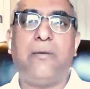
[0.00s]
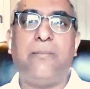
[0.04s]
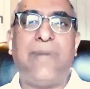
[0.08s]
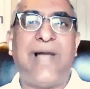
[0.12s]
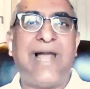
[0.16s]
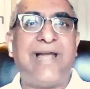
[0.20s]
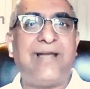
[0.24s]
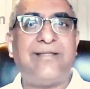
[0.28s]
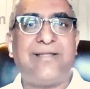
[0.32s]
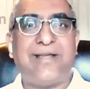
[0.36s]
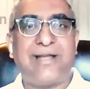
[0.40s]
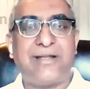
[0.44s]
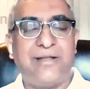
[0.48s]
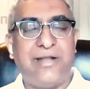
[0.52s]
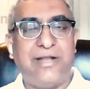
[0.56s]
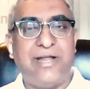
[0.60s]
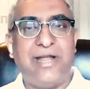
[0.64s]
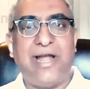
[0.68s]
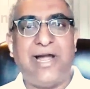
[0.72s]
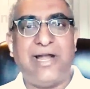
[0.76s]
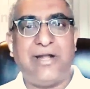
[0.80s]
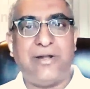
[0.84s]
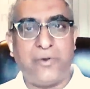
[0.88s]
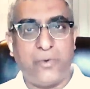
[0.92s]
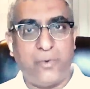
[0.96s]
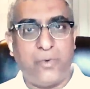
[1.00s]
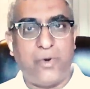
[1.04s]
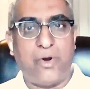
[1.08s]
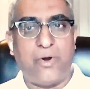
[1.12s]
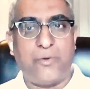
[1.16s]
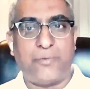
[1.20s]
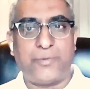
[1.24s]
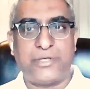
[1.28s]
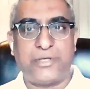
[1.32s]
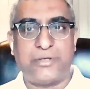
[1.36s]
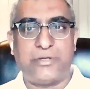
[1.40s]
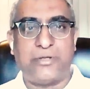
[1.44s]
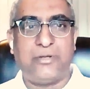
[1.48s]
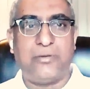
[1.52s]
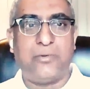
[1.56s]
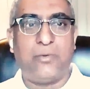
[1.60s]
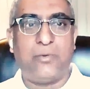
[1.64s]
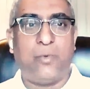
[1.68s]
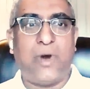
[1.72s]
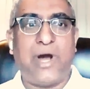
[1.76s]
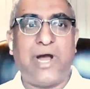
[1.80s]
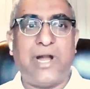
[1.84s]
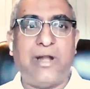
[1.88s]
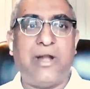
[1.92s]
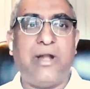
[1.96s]
Banks actually had two options.
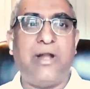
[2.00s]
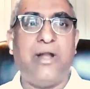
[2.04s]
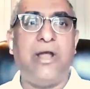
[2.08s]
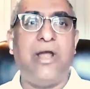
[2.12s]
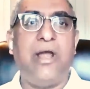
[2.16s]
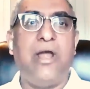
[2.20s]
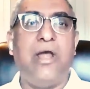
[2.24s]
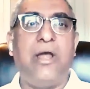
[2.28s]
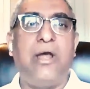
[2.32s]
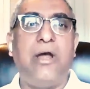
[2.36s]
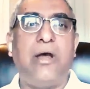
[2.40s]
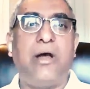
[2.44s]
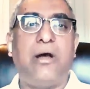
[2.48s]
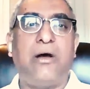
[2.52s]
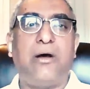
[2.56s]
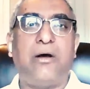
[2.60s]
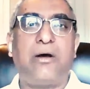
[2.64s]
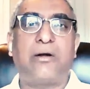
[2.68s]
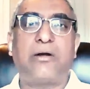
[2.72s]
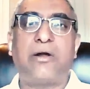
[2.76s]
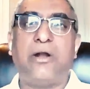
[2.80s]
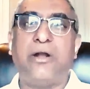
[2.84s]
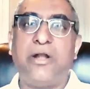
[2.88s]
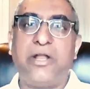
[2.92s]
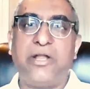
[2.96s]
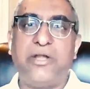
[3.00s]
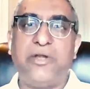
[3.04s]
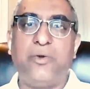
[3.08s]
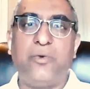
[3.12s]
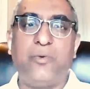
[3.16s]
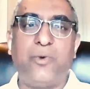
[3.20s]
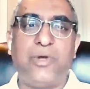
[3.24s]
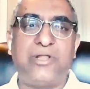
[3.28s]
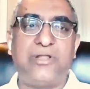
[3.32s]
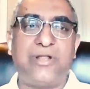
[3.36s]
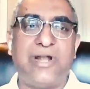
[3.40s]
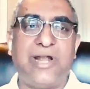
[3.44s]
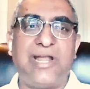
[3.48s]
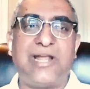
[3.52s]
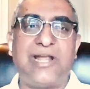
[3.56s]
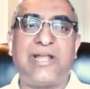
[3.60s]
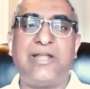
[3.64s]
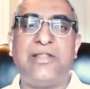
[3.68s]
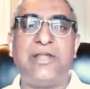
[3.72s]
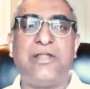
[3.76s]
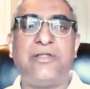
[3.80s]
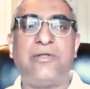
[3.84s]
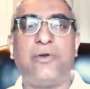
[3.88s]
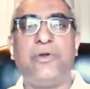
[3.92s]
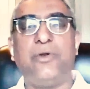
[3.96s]
One, continue with
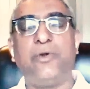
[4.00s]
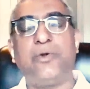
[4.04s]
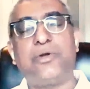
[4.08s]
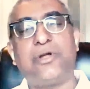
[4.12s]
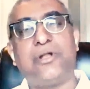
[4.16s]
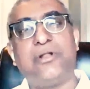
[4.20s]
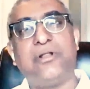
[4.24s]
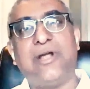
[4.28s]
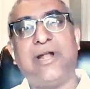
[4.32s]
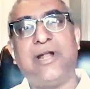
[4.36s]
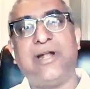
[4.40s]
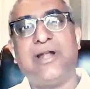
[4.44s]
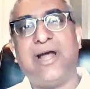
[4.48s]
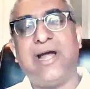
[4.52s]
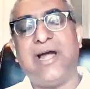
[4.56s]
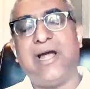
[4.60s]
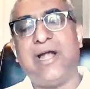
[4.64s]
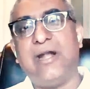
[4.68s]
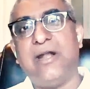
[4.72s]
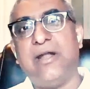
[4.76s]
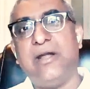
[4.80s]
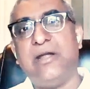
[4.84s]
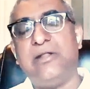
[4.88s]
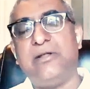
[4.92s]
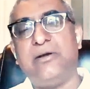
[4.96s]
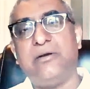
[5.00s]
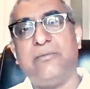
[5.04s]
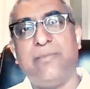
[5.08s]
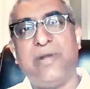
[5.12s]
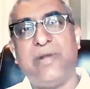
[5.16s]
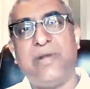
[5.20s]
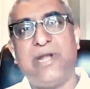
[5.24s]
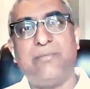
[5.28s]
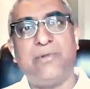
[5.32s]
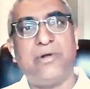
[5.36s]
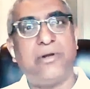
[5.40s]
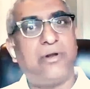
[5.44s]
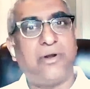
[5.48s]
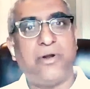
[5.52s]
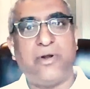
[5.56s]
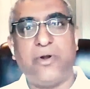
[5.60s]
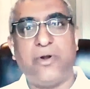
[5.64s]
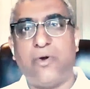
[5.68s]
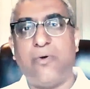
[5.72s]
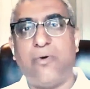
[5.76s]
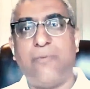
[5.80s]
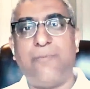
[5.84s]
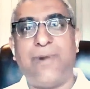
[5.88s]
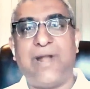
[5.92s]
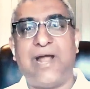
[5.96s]
legacy solutions that had either minimal or
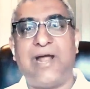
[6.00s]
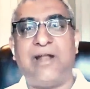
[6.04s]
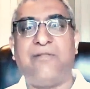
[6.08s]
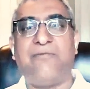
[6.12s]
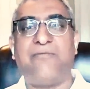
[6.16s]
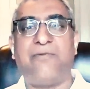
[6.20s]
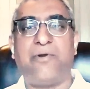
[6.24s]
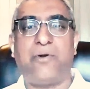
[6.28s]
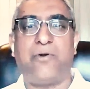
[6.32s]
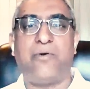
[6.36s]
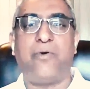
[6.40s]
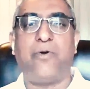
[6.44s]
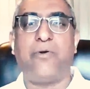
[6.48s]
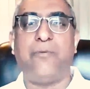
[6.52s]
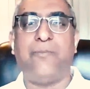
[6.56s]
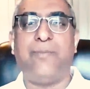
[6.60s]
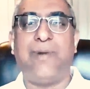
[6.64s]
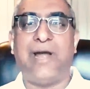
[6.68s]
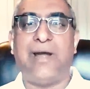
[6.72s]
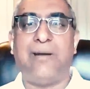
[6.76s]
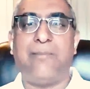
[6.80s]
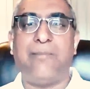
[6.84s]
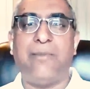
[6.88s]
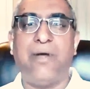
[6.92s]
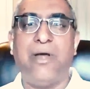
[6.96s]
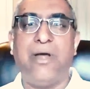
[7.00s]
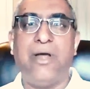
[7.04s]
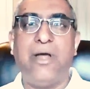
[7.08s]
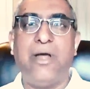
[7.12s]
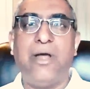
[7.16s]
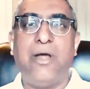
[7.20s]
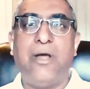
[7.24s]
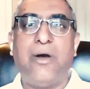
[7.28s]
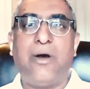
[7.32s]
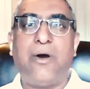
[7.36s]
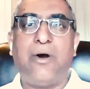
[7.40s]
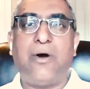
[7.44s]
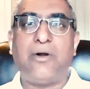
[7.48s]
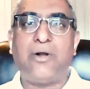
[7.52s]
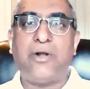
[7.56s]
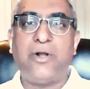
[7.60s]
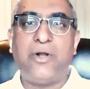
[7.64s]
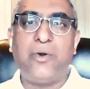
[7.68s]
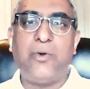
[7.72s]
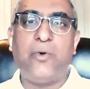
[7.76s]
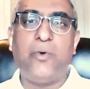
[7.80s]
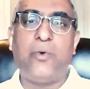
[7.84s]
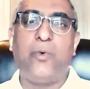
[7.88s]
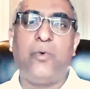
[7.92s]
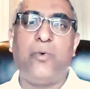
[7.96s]
no plan for a roadmap. Or
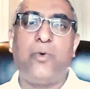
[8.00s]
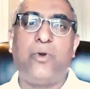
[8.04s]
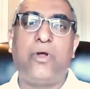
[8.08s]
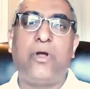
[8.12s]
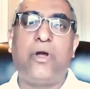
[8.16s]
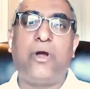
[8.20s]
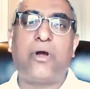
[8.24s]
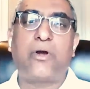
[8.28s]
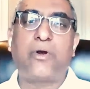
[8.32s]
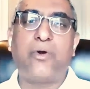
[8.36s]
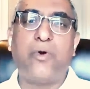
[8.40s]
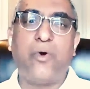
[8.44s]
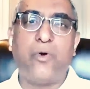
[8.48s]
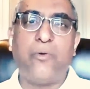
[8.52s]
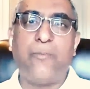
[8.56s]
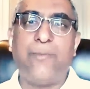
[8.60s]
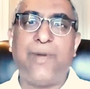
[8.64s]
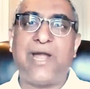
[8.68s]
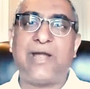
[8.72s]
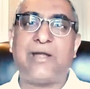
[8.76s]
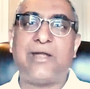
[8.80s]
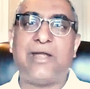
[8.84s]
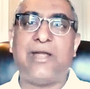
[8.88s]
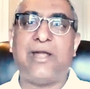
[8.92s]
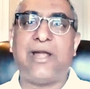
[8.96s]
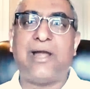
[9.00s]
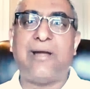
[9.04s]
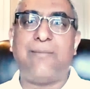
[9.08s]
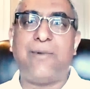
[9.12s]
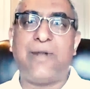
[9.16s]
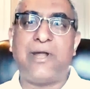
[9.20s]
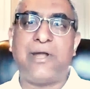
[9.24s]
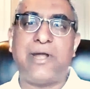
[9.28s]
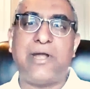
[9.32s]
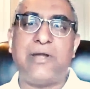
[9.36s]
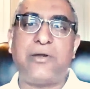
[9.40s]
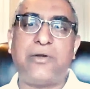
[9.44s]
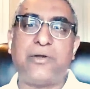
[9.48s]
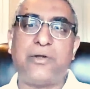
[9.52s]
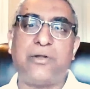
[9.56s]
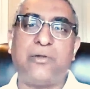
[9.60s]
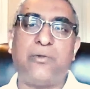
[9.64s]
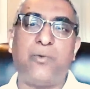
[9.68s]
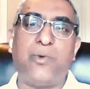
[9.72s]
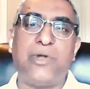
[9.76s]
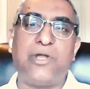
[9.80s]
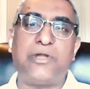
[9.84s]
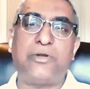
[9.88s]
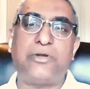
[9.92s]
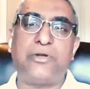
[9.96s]
two, core banking
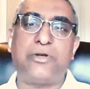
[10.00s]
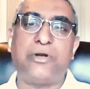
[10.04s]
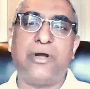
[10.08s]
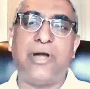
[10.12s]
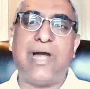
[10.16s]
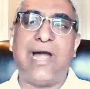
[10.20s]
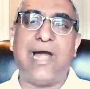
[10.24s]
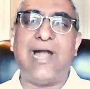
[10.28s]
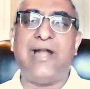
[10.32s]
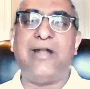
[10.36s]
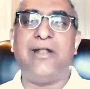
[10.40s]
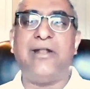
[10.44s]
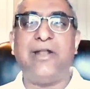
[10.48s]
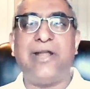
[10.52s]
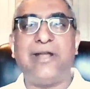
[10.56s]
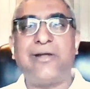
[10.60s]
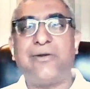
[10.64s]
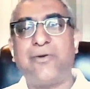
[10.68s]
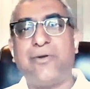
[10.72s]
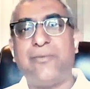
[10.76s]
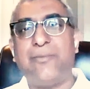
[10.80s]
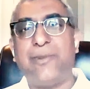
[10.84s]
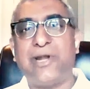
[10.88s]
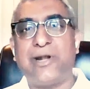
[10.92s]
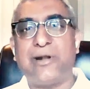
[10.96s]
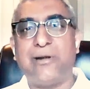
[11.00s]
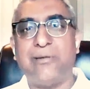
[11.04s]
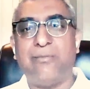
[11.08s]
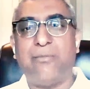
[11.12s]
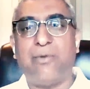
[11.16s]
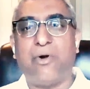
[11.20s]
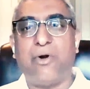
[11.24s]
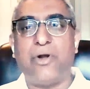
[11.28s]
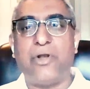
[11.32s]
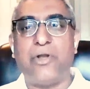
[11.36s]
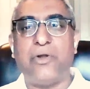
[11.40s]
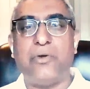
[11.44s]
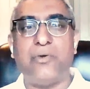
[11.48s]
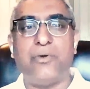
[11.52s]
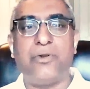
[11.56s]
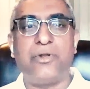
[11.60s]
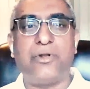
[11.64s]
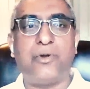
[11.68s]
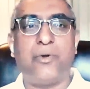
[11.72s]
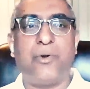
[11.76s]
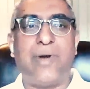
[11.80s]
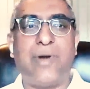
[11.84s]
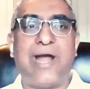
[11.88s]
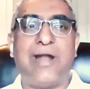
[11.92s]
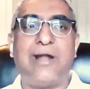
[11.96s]
applications which added incremental modules
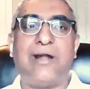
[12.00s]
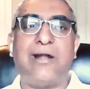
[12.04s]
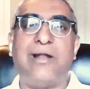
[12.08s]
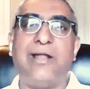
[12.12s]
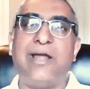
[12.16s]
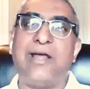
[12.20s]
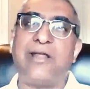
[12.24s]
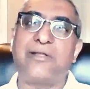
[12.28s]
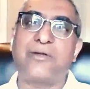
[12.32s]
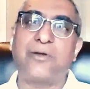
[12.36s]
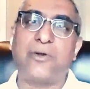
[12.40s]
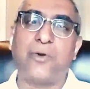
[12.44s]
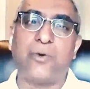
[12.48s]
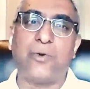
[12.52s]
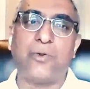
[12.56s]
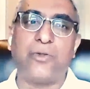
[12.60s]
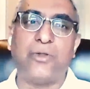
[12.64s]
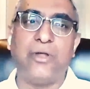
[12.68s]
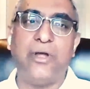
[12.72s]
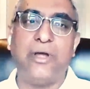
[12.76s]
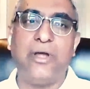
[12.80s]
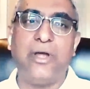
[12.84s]
to handle escrows.